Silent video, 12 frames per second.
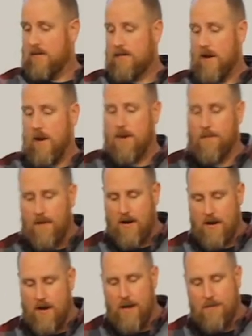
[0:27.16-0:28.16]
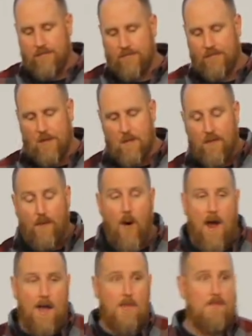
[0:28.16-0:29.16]
So
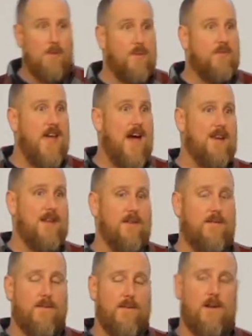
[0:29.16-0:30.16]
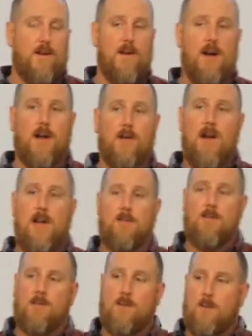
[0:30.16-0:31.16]
before I moved down here for
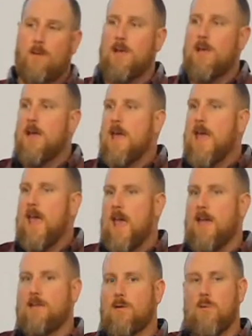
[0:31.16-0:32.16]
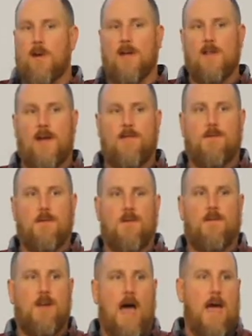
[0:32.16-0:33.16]
graduate school and to work at Life
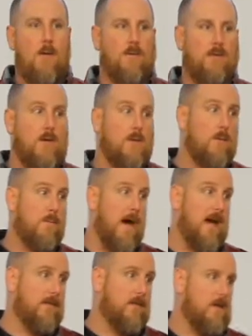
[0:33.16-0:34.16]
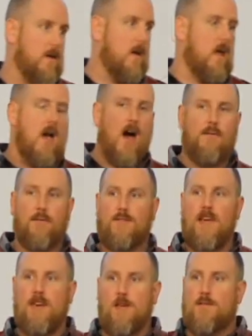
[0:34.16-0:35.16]
Church, I was a youth pastor for
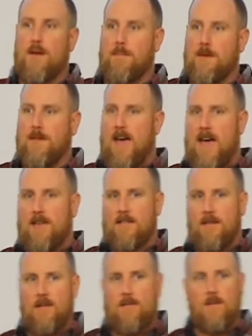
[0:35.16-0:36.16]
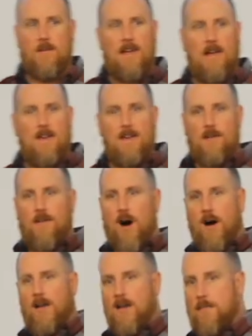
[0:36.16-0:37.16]
10 years up in Alaska. So this idea of
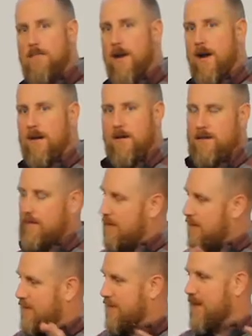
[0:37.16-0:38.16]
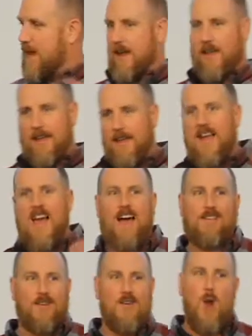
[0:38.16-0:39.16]
hugging bears is like,
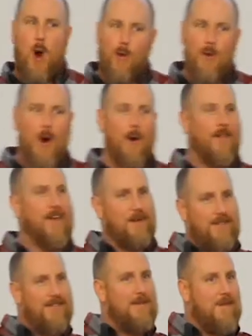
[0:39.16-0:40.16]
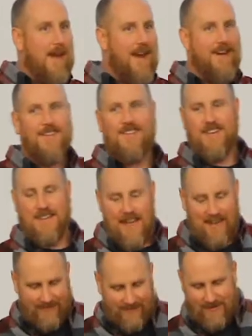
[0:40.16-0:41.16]
it's a no-no. Like you see bears in
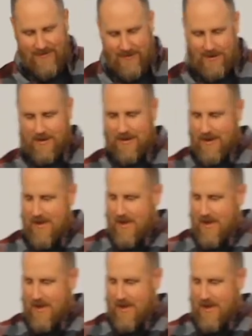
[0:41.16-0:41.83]
Alaska and